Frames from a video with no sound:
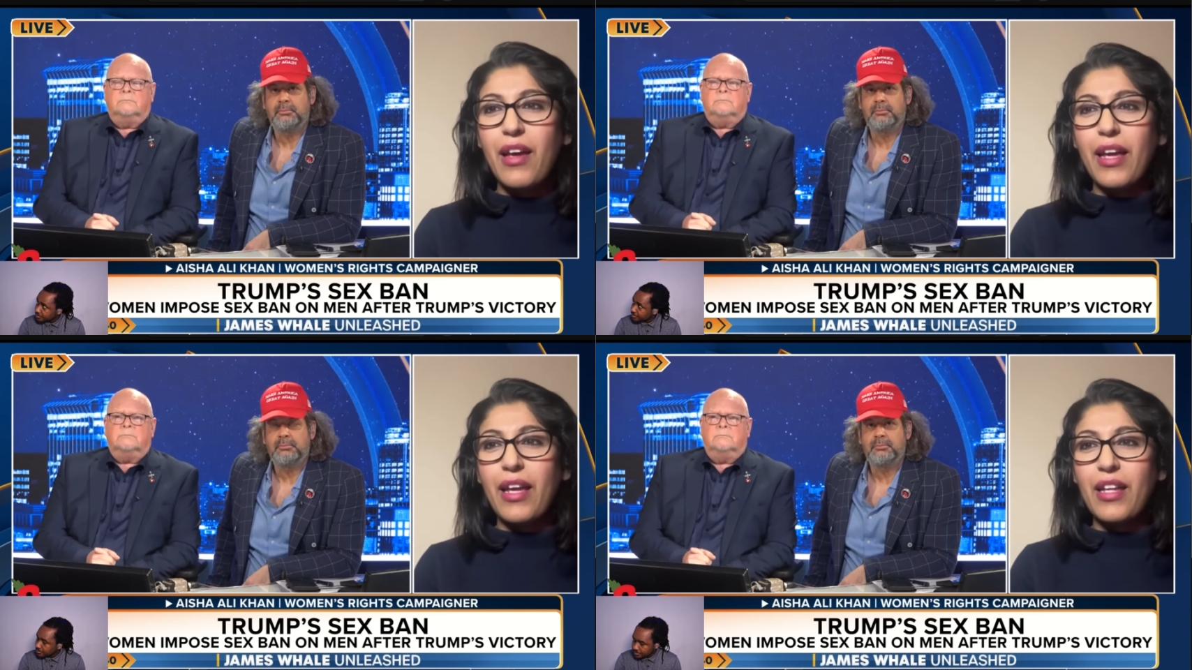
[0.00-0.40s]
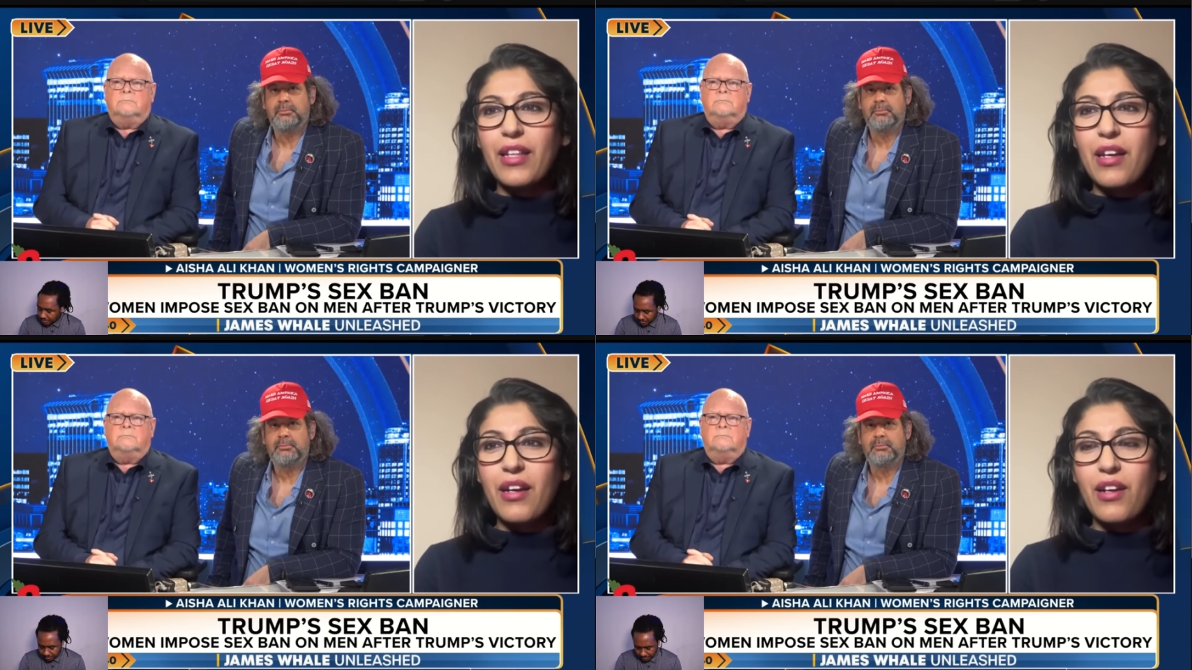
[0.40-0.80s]

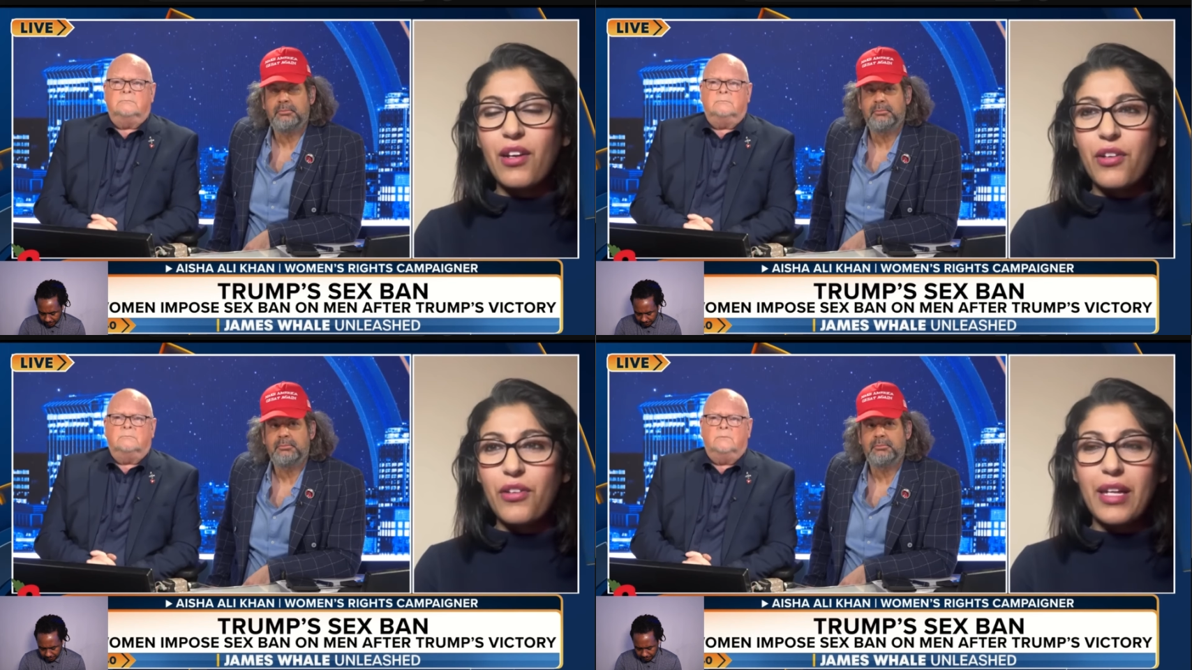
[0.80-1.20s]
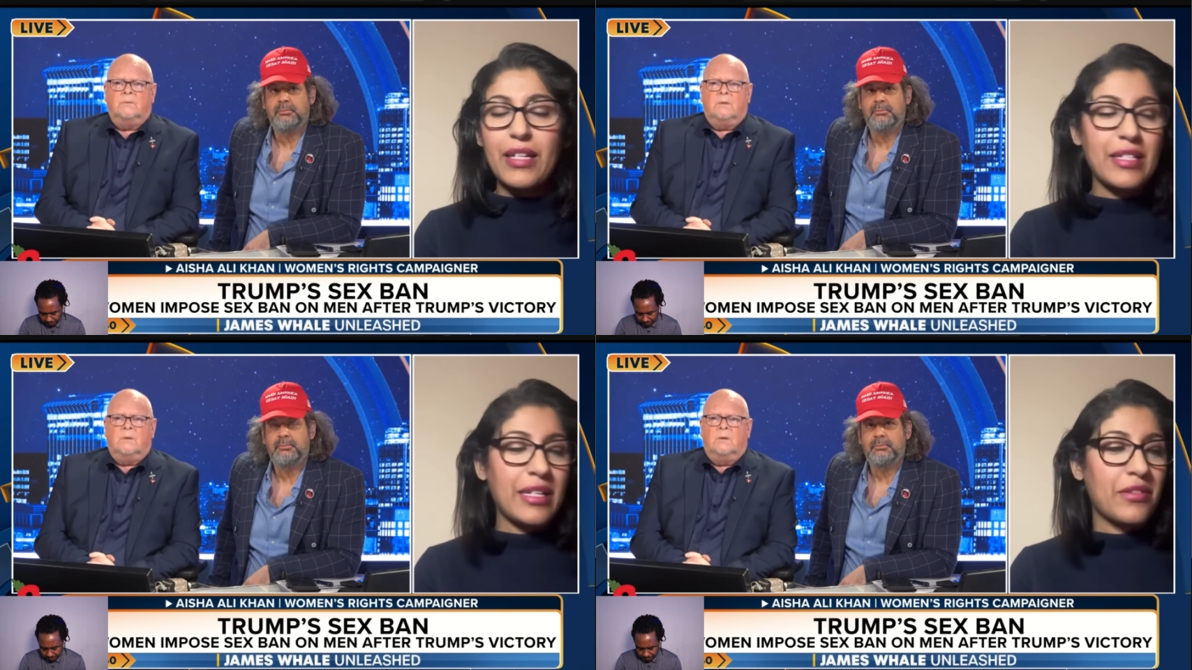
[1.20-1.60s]
Speaker 1: in uh, Korea,
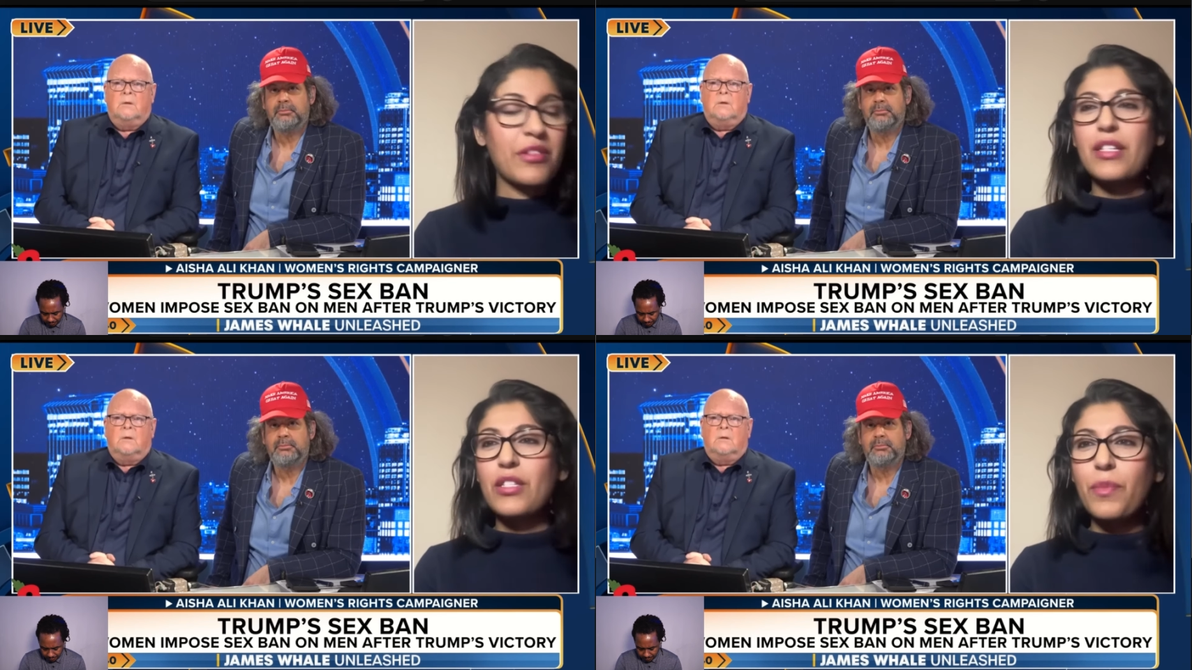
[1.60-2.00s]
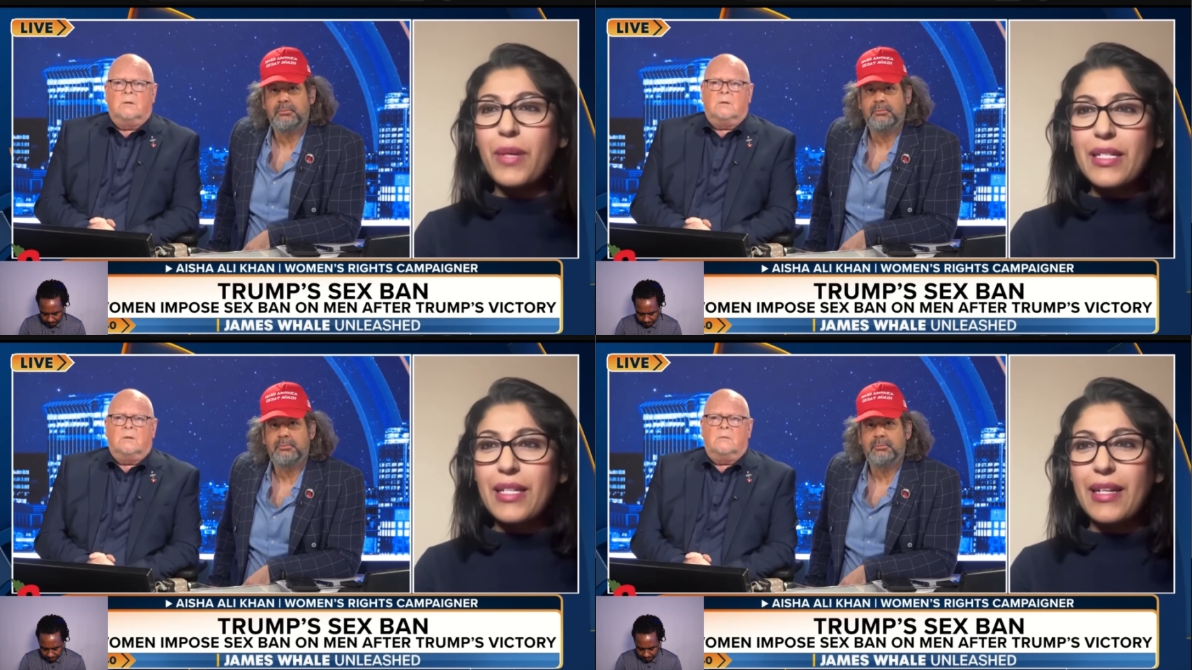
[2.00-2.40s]
South Korea. So,
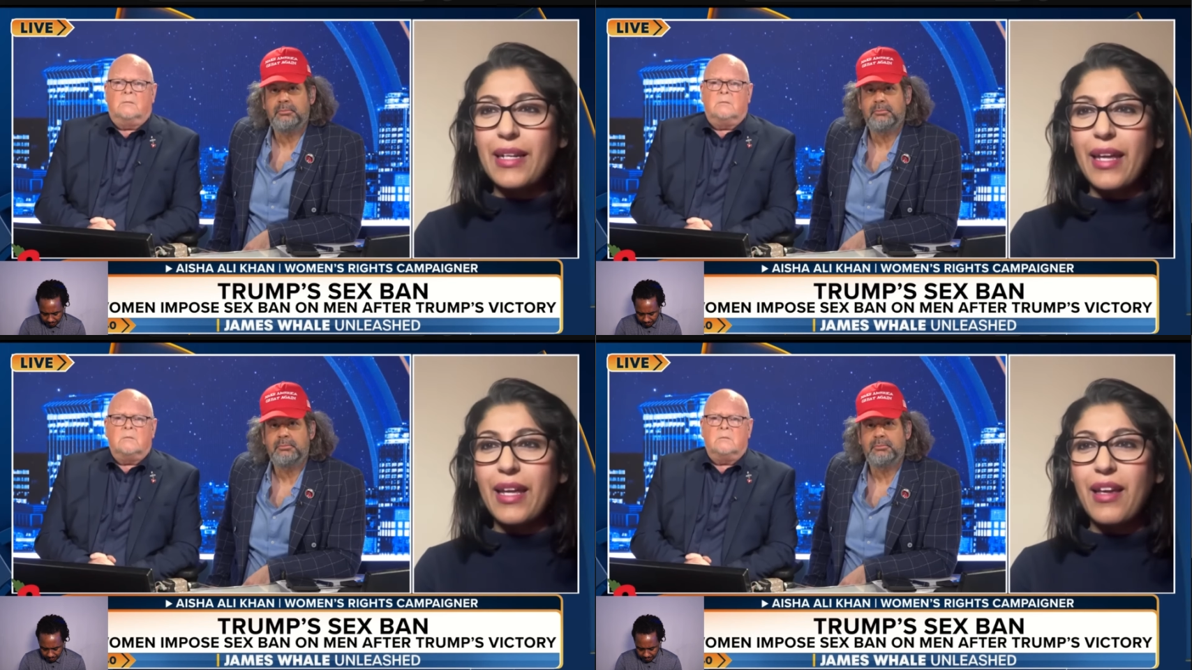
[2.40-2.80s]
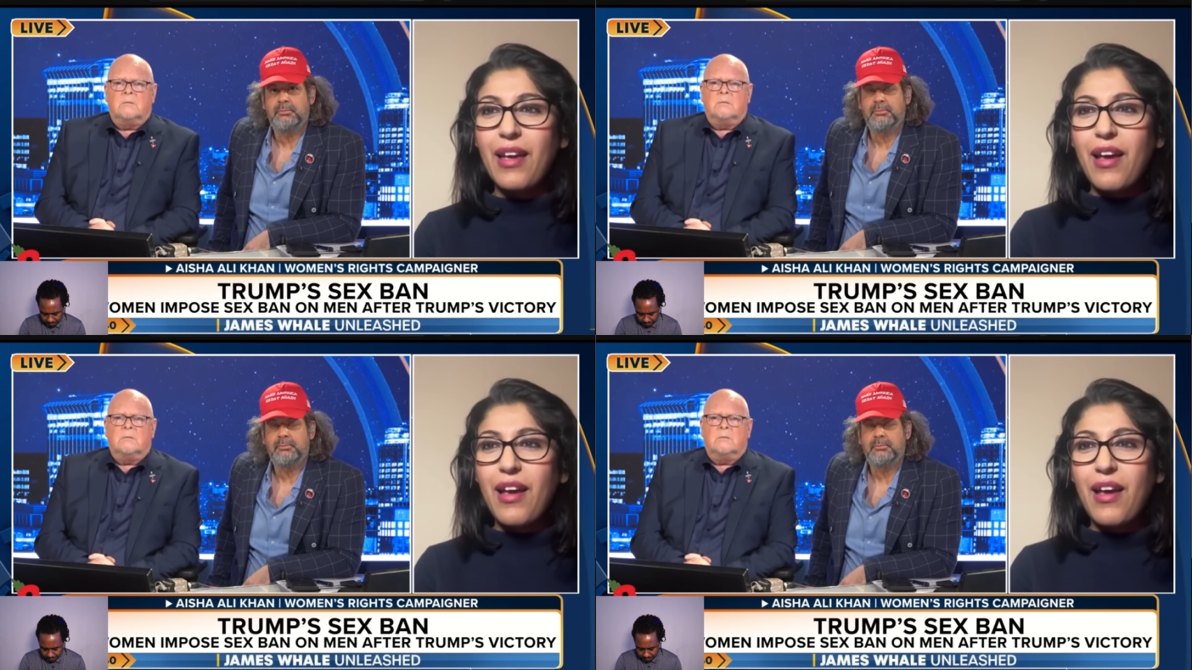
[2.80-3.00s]
basically,